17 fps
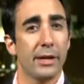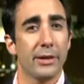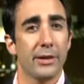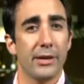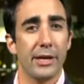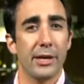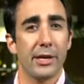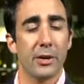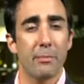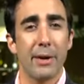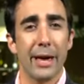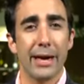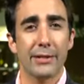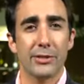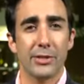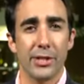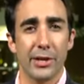The
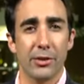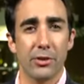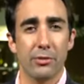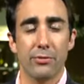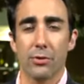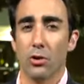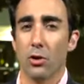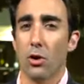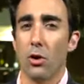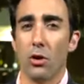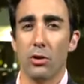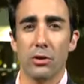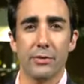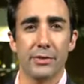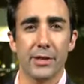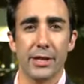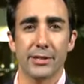command center for
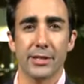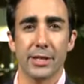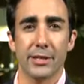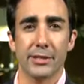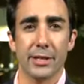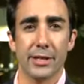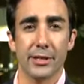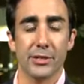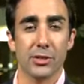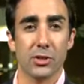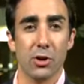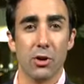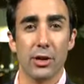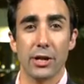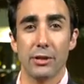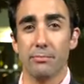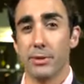all of these incidents
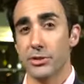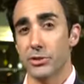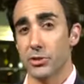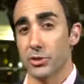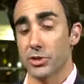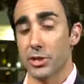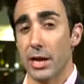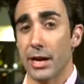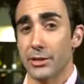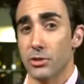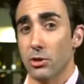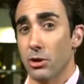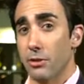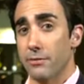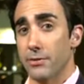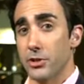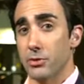start in Mr. Scott's
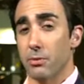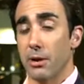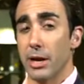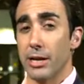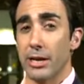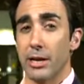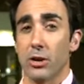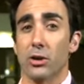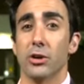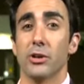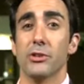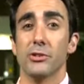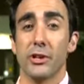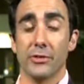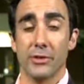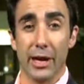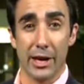office right here,
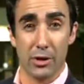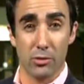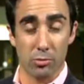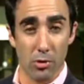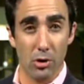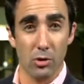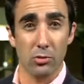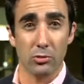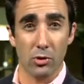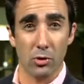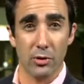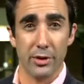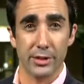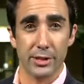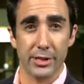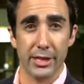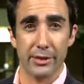and then they grow,
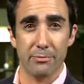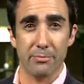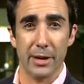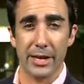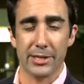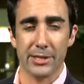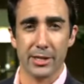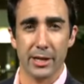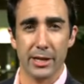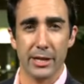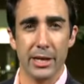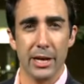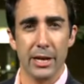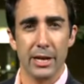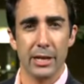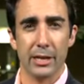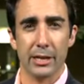Lauren and Steve, based on
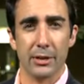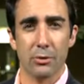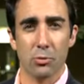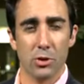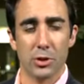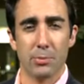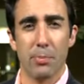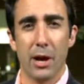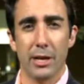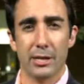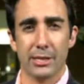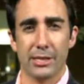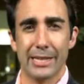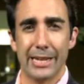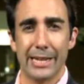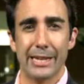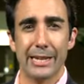uh, a
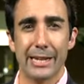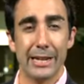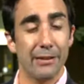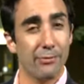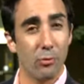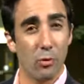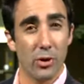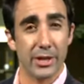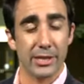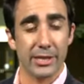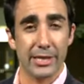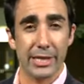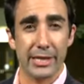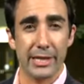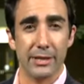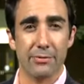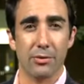response needed, if one is
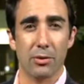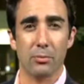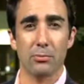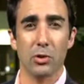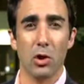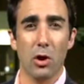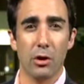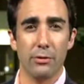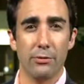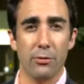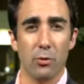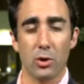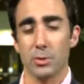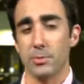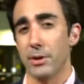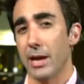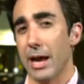needed, from law
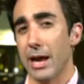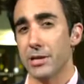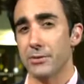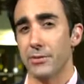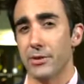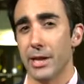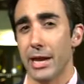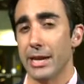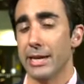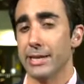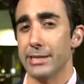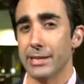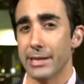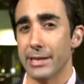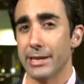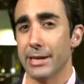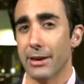enforcement. As for that
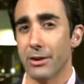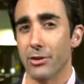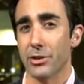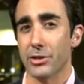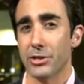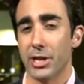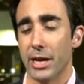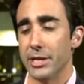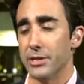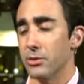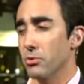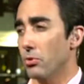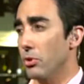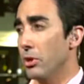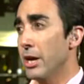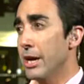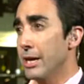incident at Heritage High
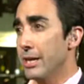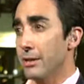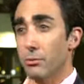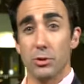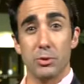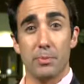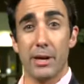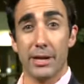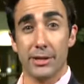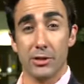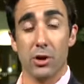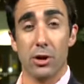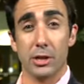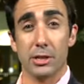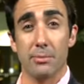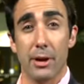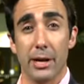School that was being
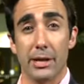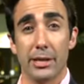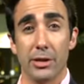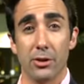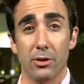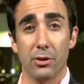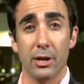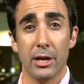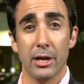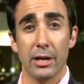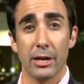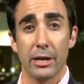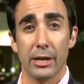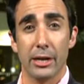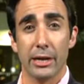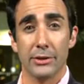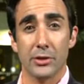talked about here
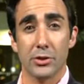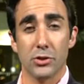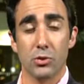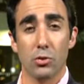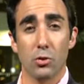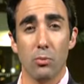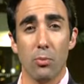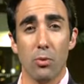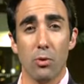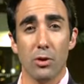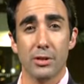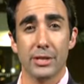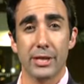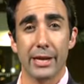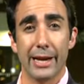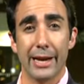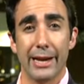uh, at the school board
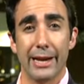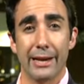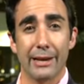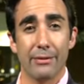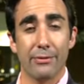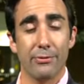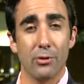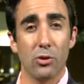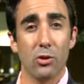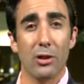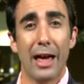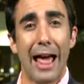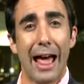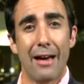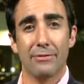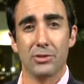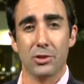today, a full
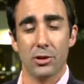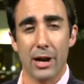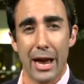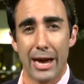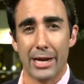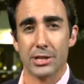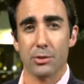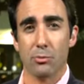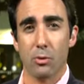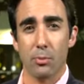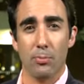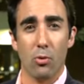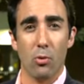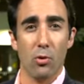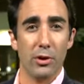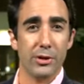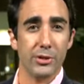after action
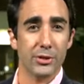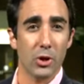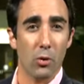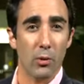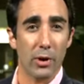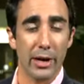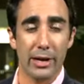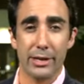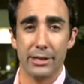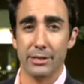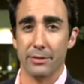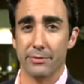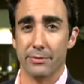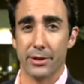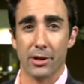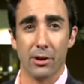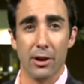report is going on
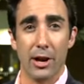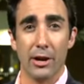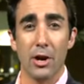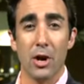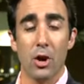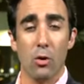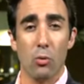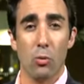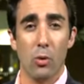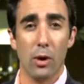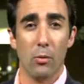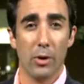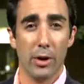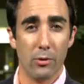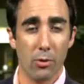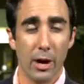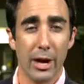to figure out what
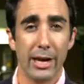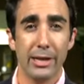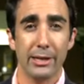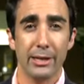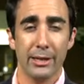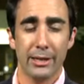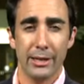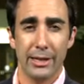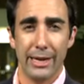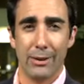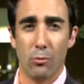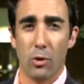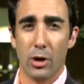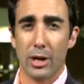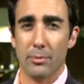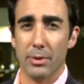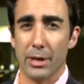went right and
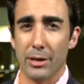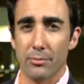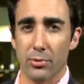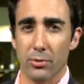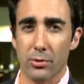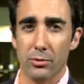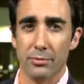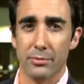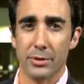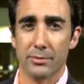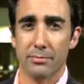what could be improved.